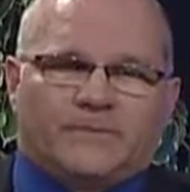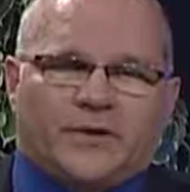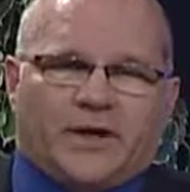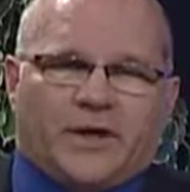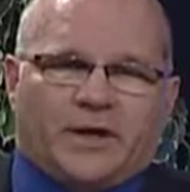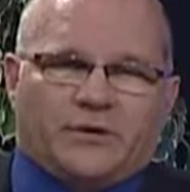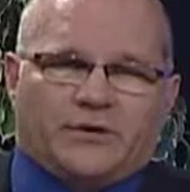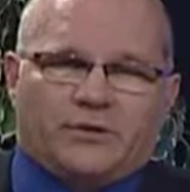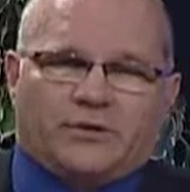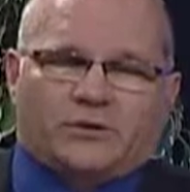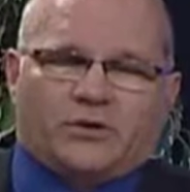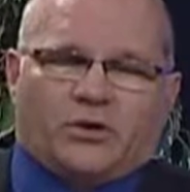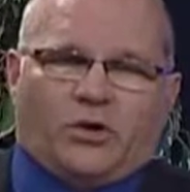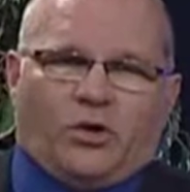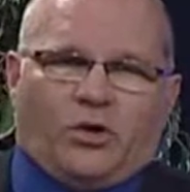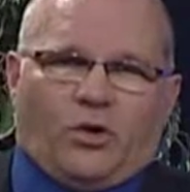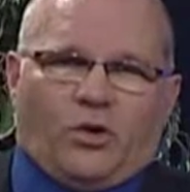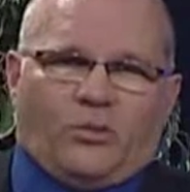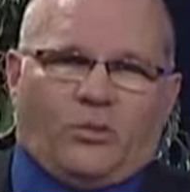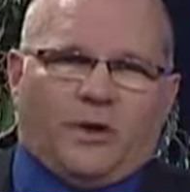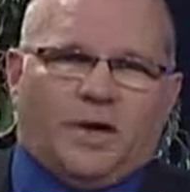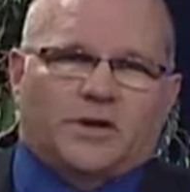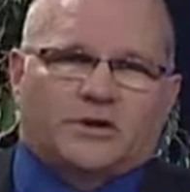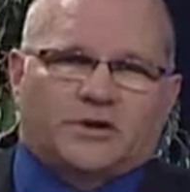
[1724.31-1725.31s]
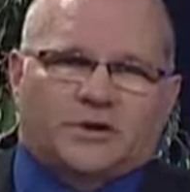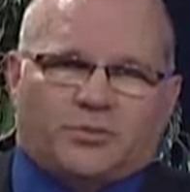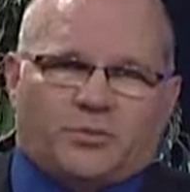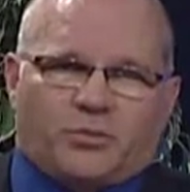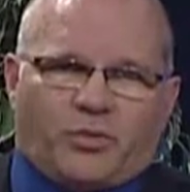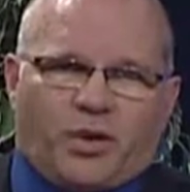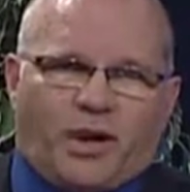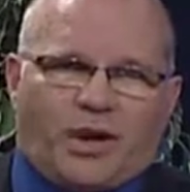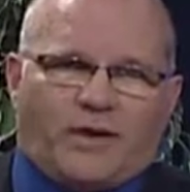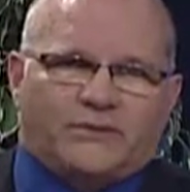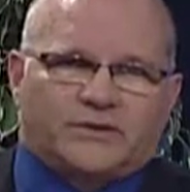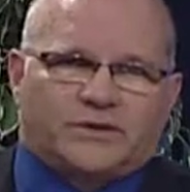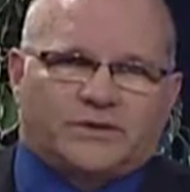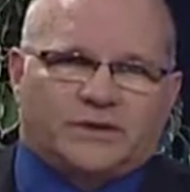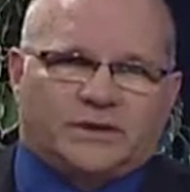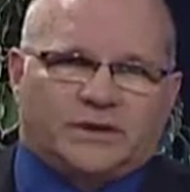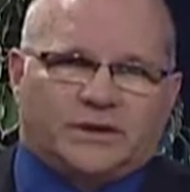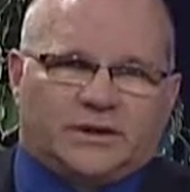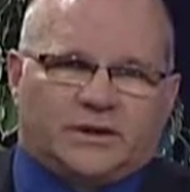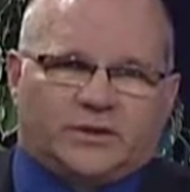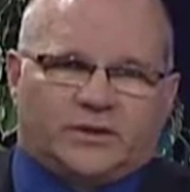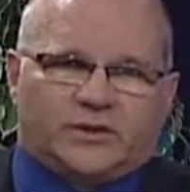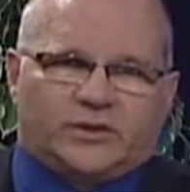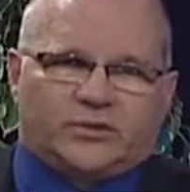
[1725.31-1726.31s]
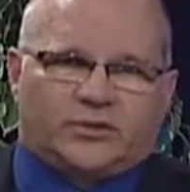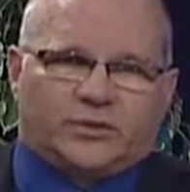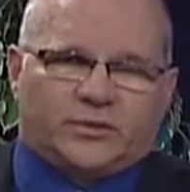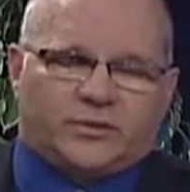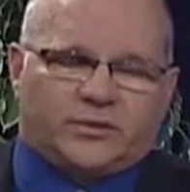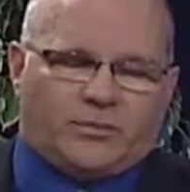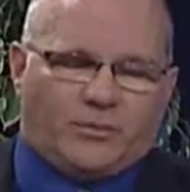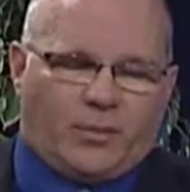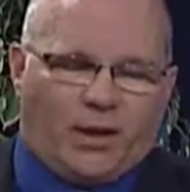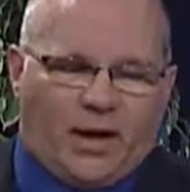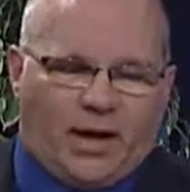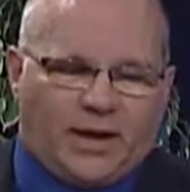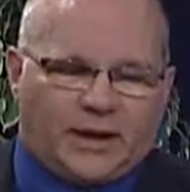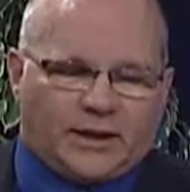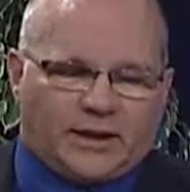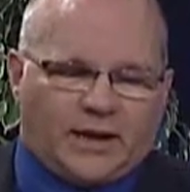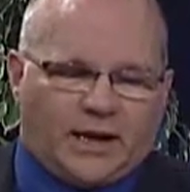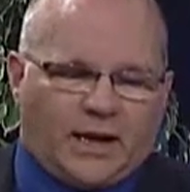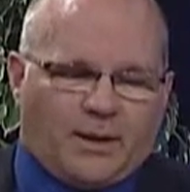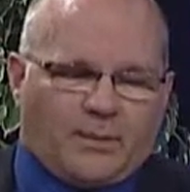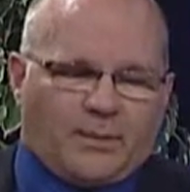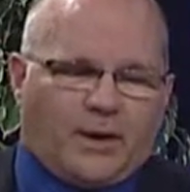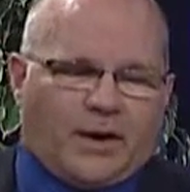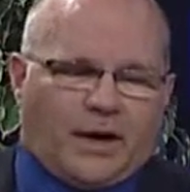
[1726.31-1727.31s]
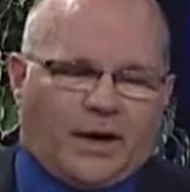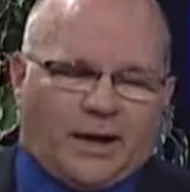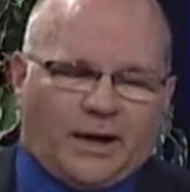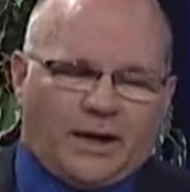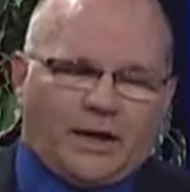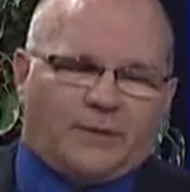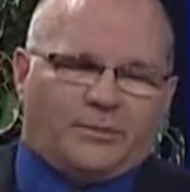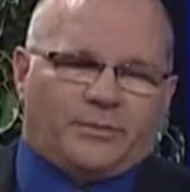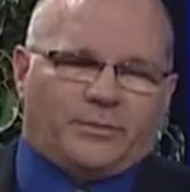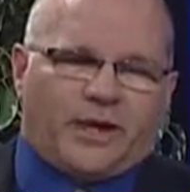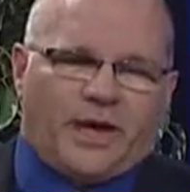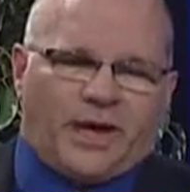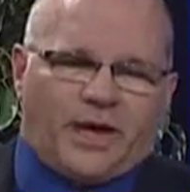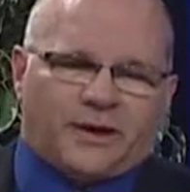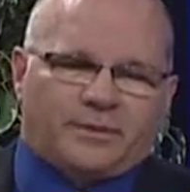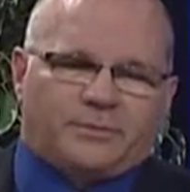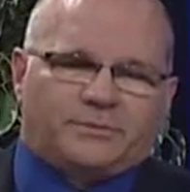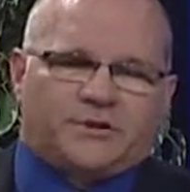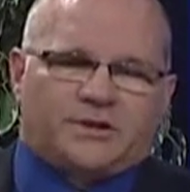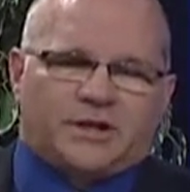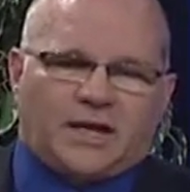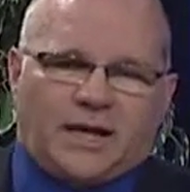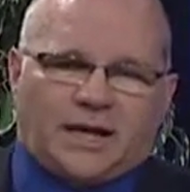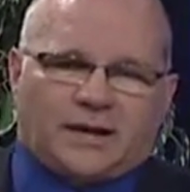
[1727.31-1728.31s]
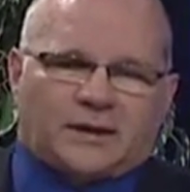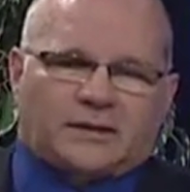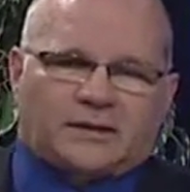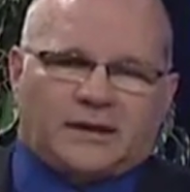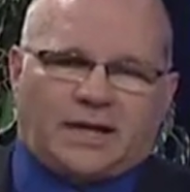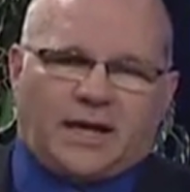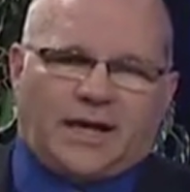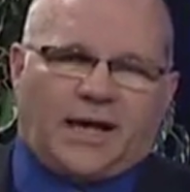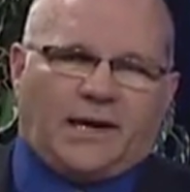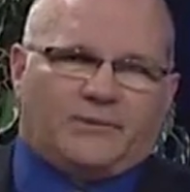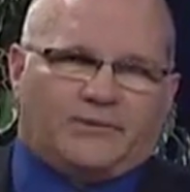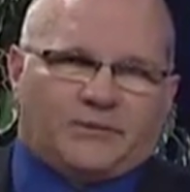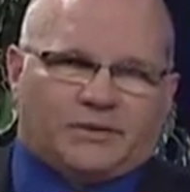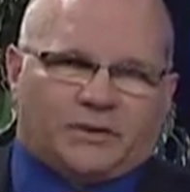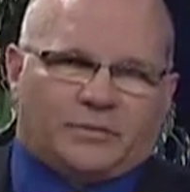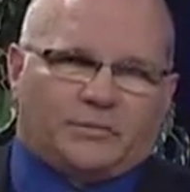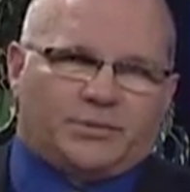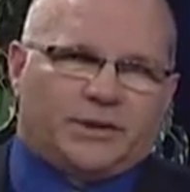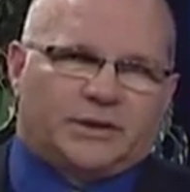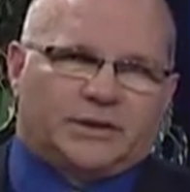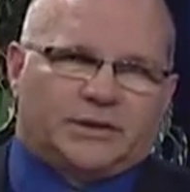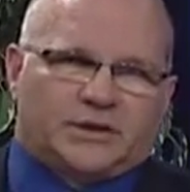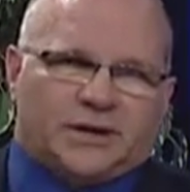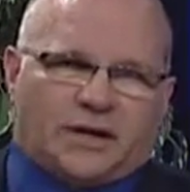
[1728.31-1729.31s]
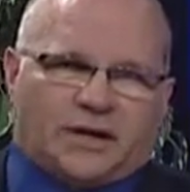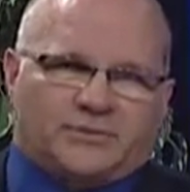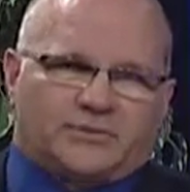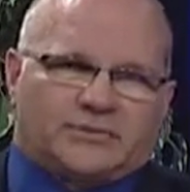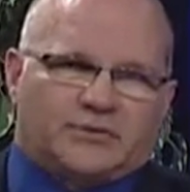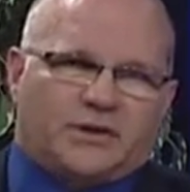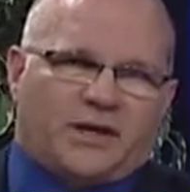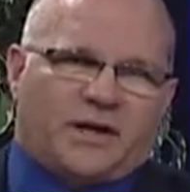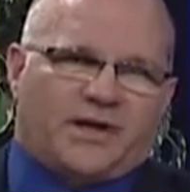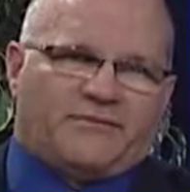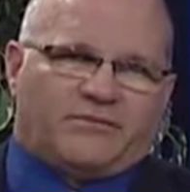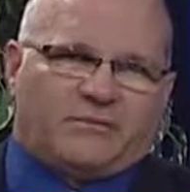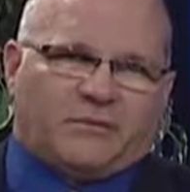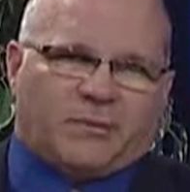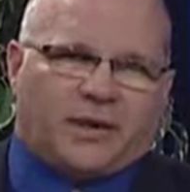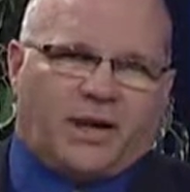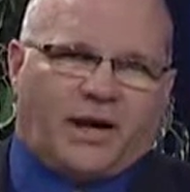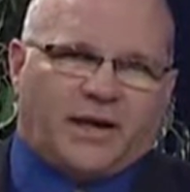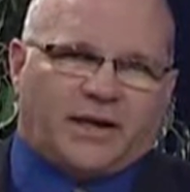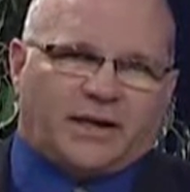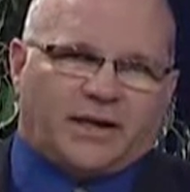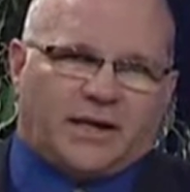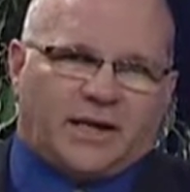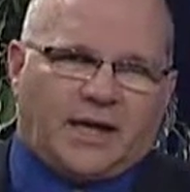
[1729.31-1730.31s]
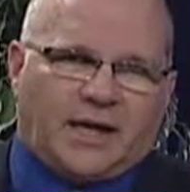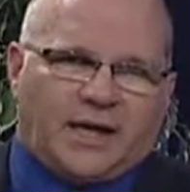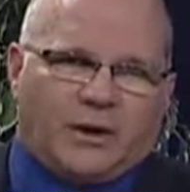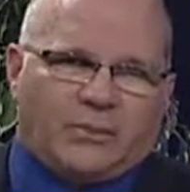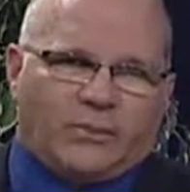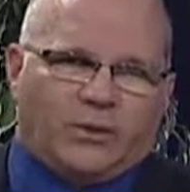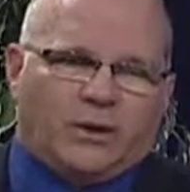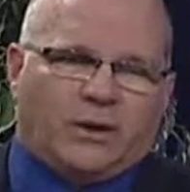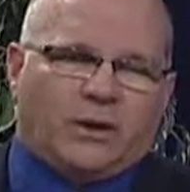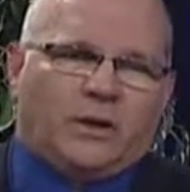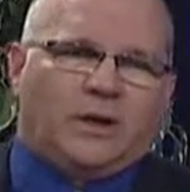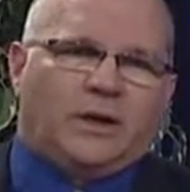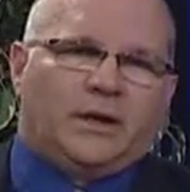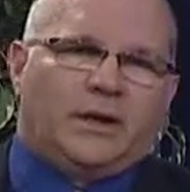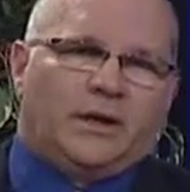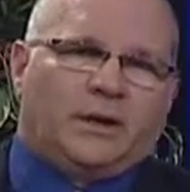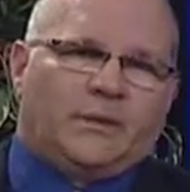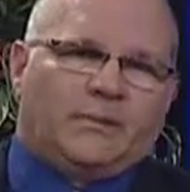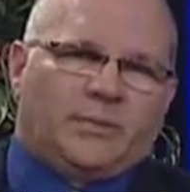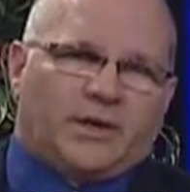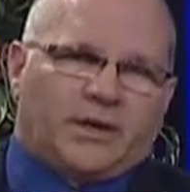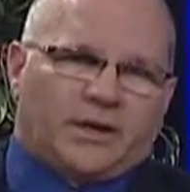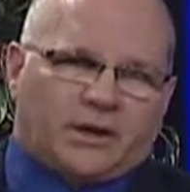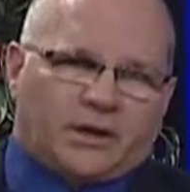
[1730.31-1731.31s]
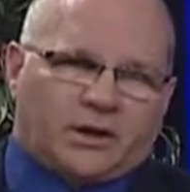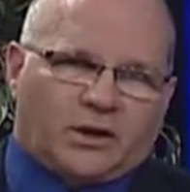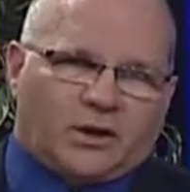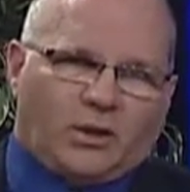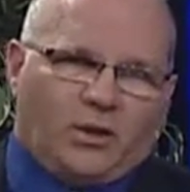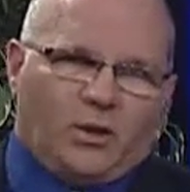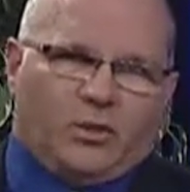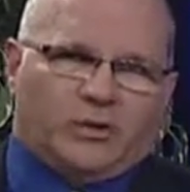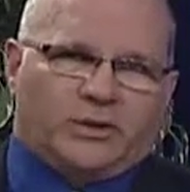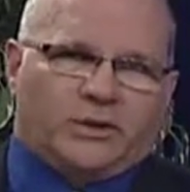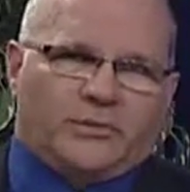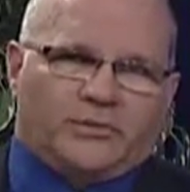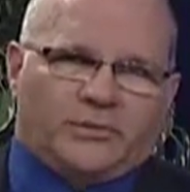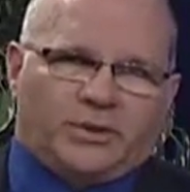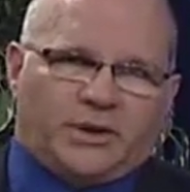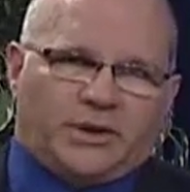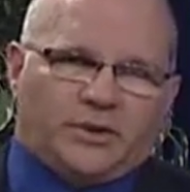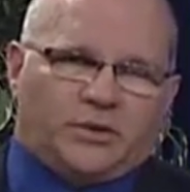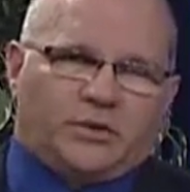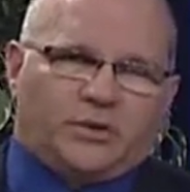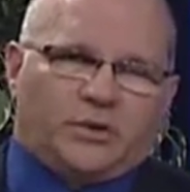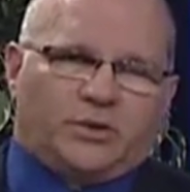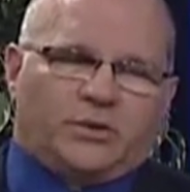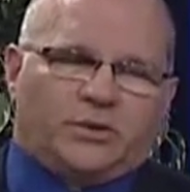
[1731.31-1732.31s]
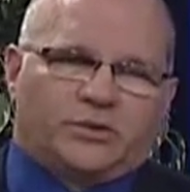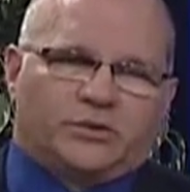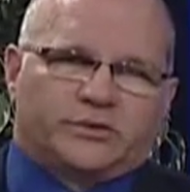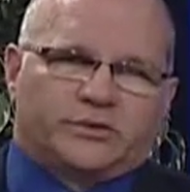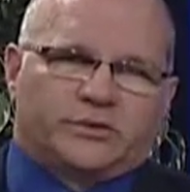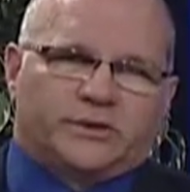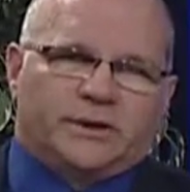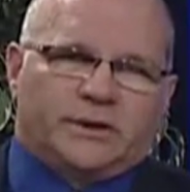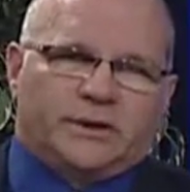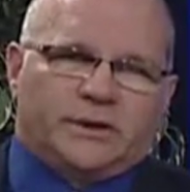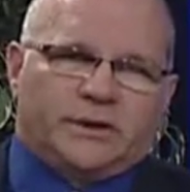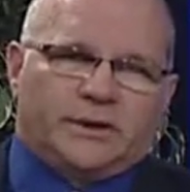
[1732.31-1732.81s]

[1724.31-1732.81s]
And there's a whole bunch of privacy issues with the body camera. I am not object to having the police officer have a body camera, but it can only be used